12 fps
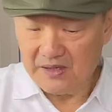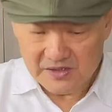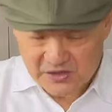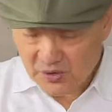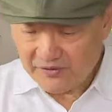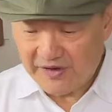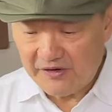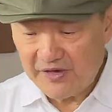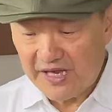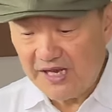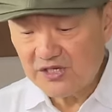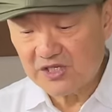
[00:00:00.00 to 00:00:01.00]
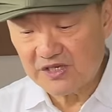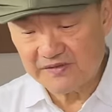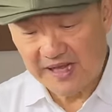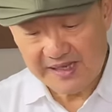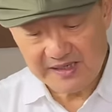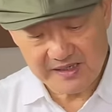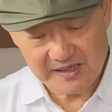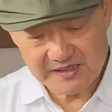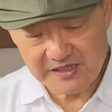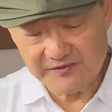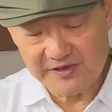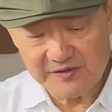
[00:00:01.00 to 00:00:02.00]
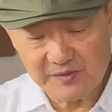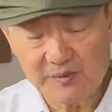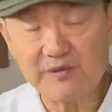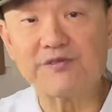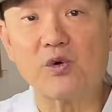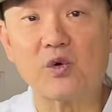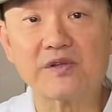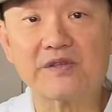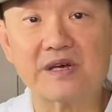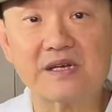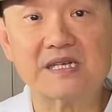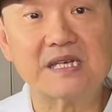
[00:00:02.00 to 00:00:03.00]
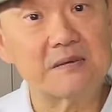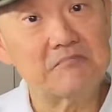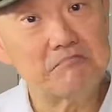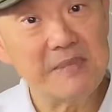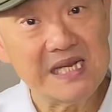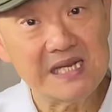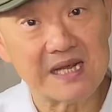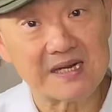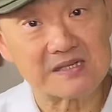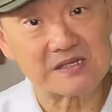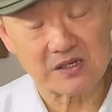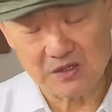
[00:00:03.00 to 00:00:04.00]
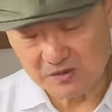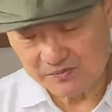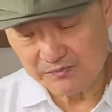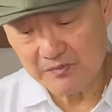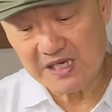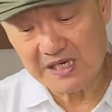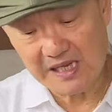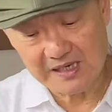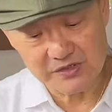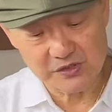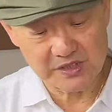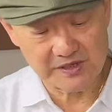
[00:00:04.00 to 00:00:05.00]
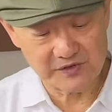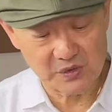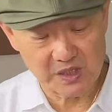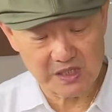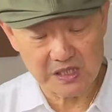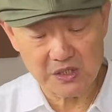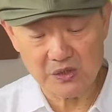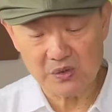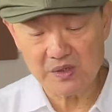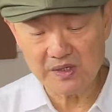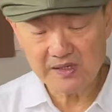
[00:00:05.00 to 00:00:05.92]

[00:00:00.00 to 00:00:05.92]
So a variation of that is the Vibram 430 mini lug sole. Mini lug should give you a clue.